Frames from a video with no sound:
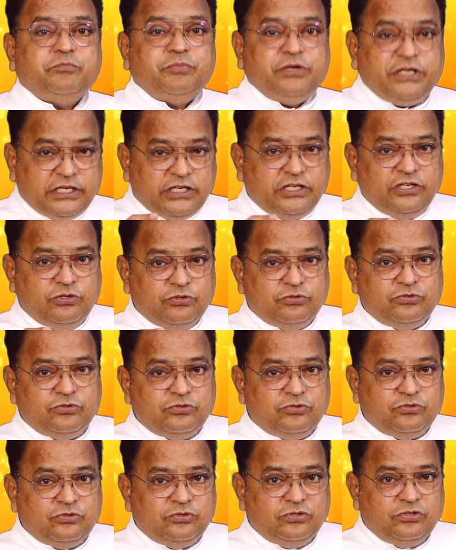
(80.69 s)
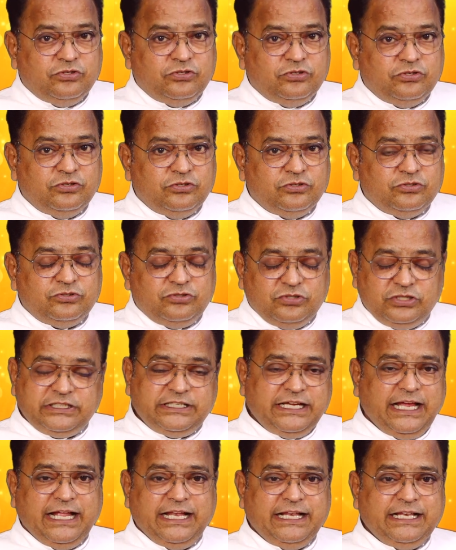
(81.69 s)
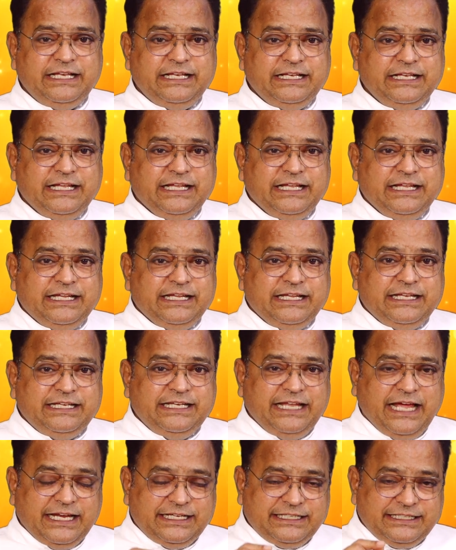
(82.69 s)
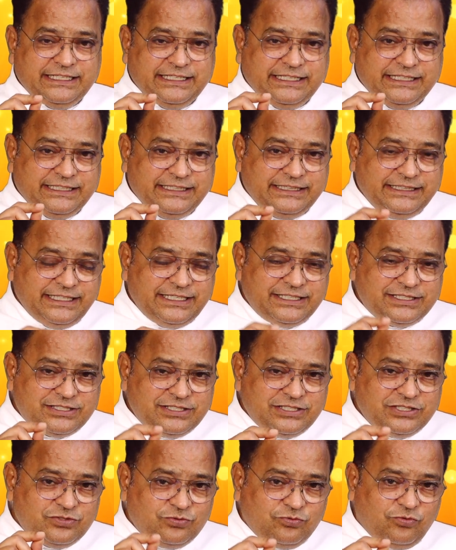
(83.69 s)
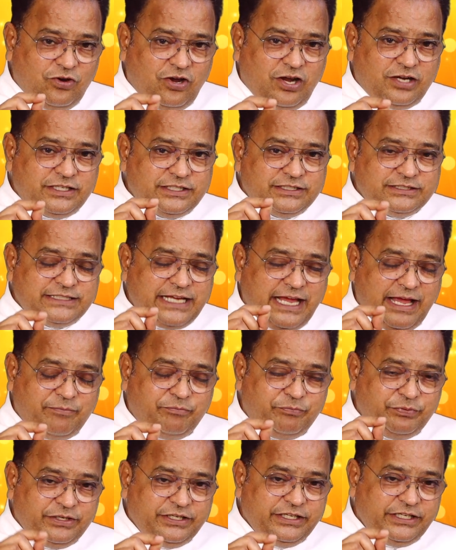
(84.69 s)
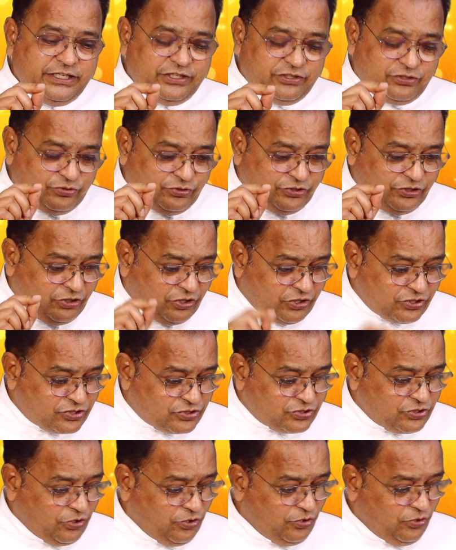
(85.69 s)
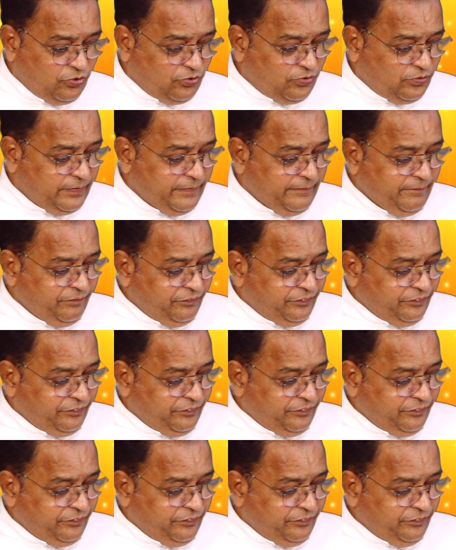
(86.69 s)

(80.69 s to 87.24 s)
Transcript: prick you to tell that this is what is happening to your soul.